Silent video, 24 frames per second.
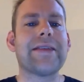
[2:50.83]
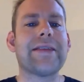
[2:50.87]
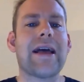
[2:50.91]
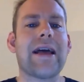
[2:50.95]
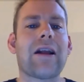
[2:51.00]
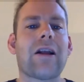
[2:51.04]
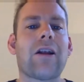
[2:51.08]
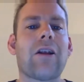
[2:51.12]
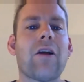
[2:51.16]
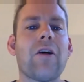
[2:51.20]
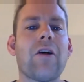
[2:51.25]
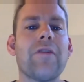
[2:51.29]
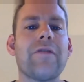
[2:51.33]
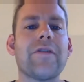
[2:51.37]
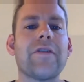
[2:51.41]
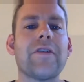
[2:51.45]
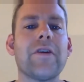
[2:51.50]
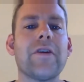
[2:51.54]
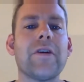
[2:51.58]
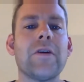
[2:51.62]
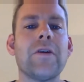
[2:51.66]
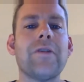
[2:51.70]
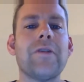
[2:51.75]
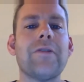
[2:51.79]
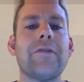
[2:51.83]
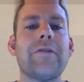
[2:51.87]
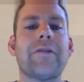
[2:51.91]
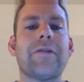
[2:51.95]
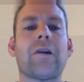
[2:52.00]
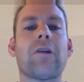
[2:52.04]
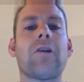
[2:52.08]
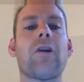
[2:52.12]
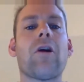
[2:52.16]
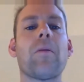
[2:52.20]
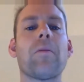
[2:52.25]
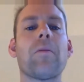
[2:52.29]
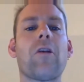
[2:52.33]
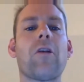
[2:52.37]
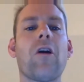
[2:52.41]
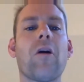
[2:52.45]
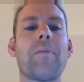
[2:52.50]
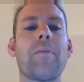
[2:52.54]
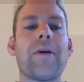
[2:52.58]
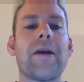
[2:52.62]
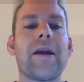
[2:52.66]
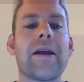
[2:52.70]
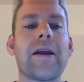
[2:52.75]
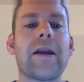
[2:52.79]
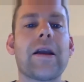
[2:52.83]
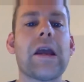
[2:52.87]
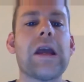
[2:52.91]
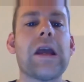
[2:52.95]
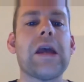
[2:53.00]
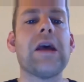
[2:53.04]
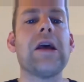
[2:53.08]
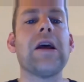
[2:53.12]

their cloven hooves clop-clopping,